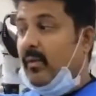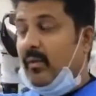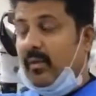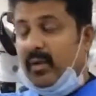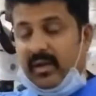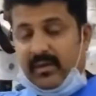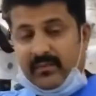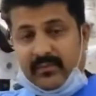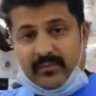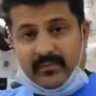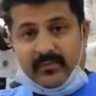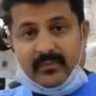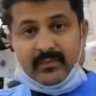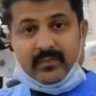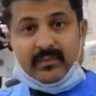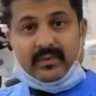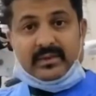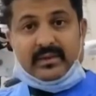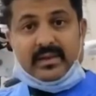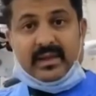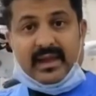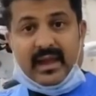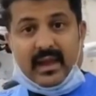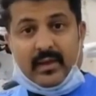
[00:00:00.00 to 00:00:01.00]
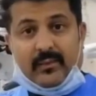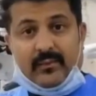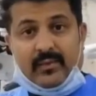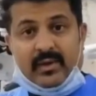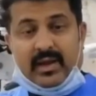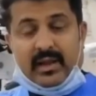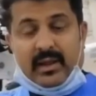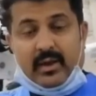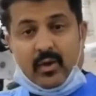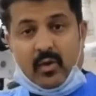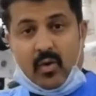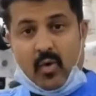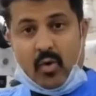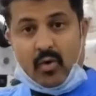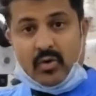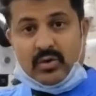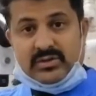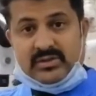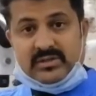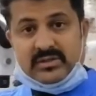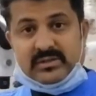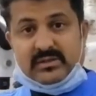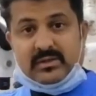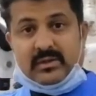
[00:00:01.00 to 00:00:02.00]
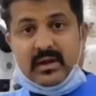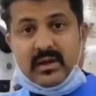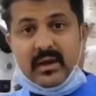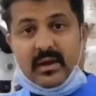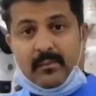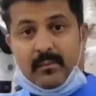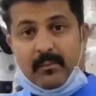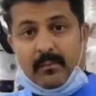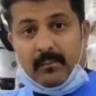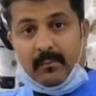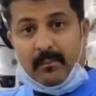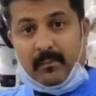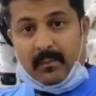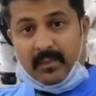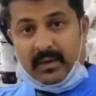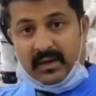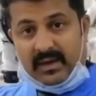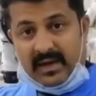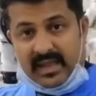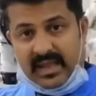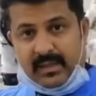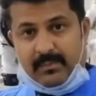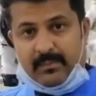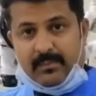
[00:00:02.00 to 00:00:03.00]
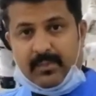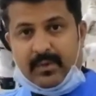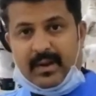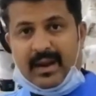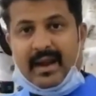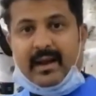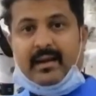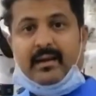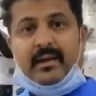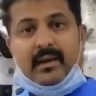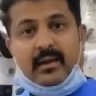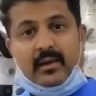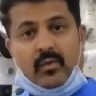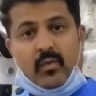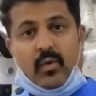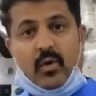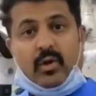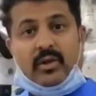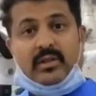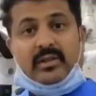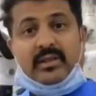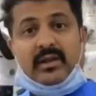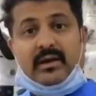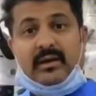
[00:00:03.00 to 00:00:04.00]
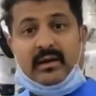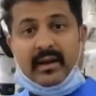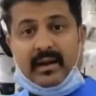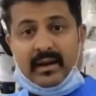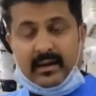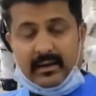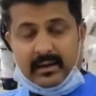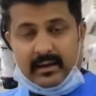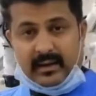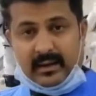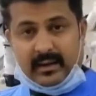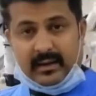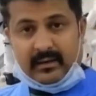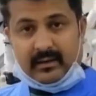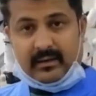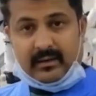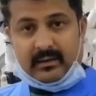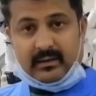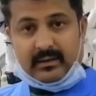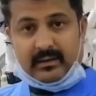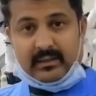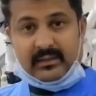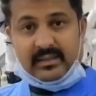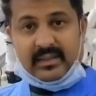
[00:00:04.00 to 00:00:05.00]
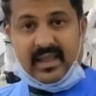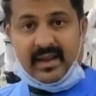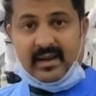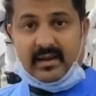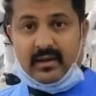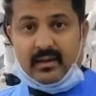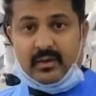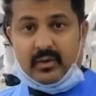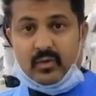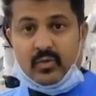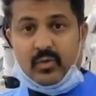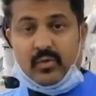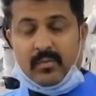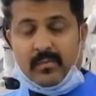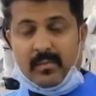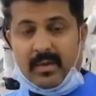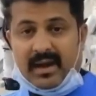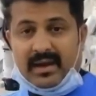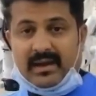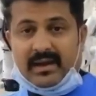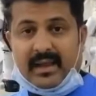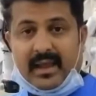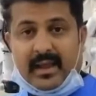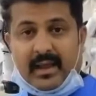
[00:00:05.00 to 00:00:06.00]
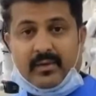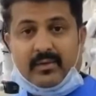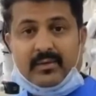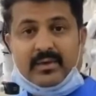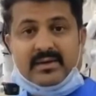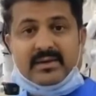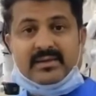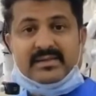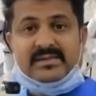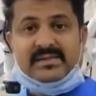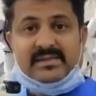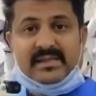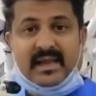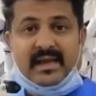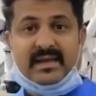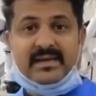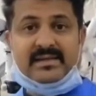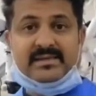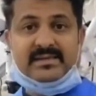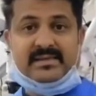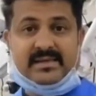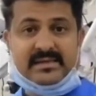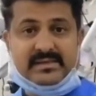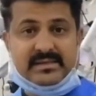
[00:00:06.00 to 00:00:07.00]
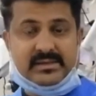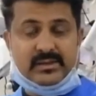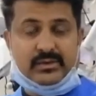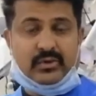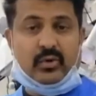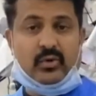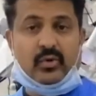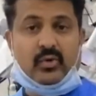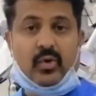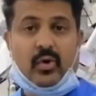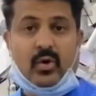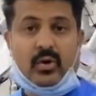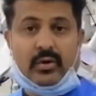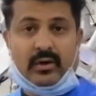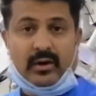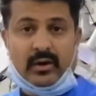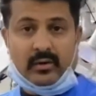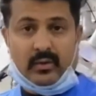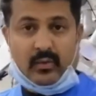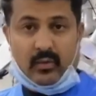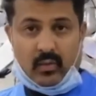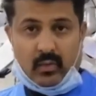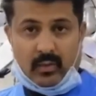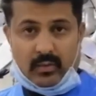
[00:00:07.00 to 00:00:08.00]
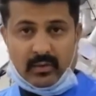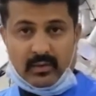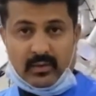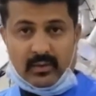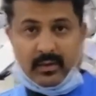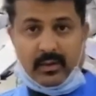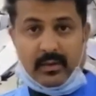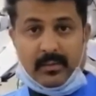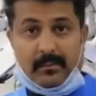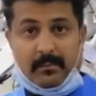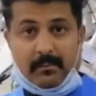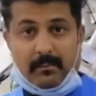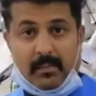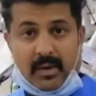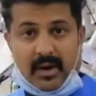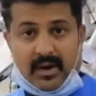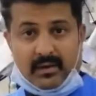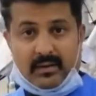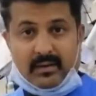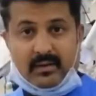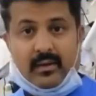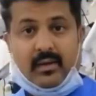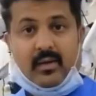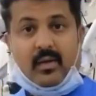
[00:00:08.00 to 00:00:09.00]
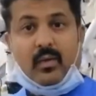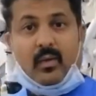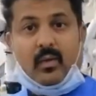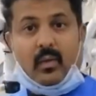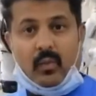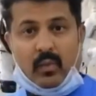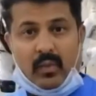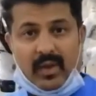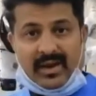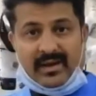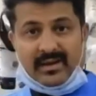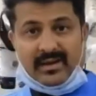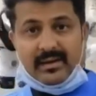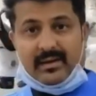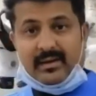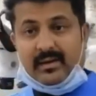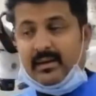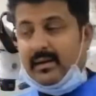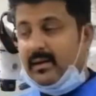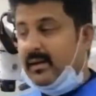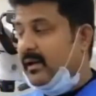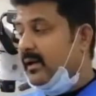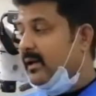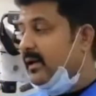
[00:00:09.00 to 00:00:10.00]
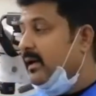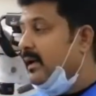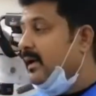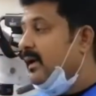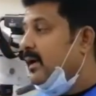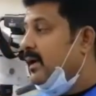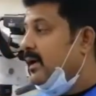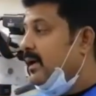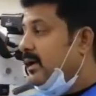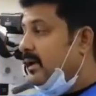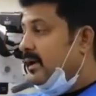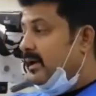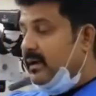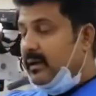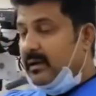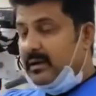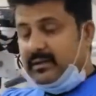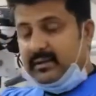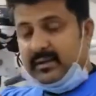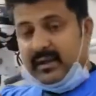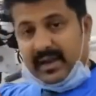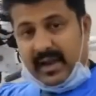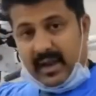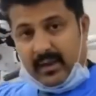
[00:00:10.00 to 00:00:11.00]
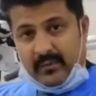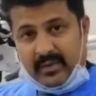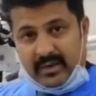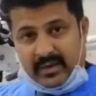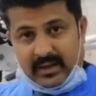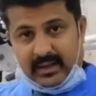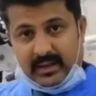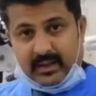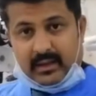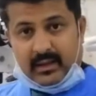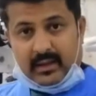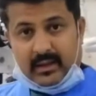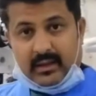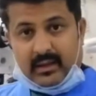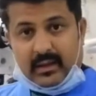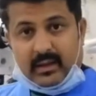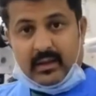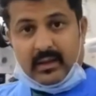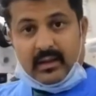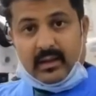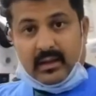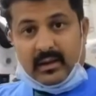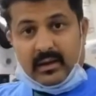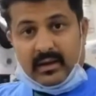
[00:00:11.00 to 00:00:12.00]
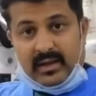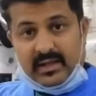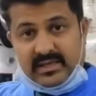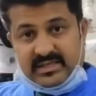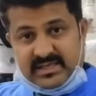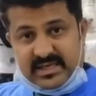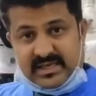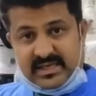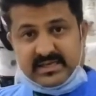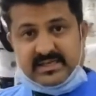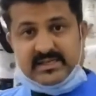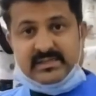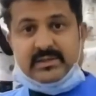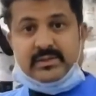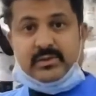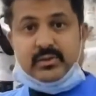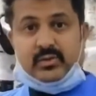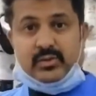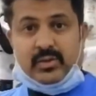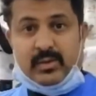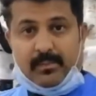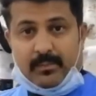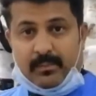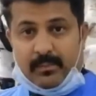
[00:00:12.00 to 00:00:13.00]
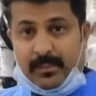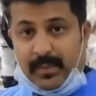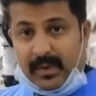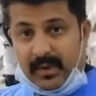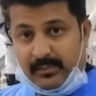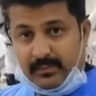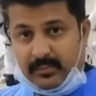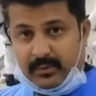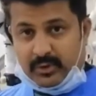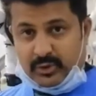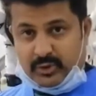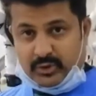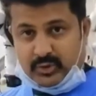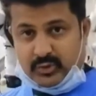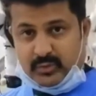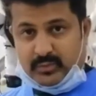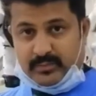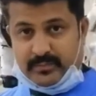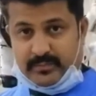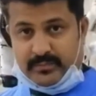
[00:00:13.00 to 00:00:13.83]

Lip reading: If the cavity goes deep and involve the dentine, then you might have a slight sensitivity to hot and cold. But when the cavity reaches to the pulp tissue,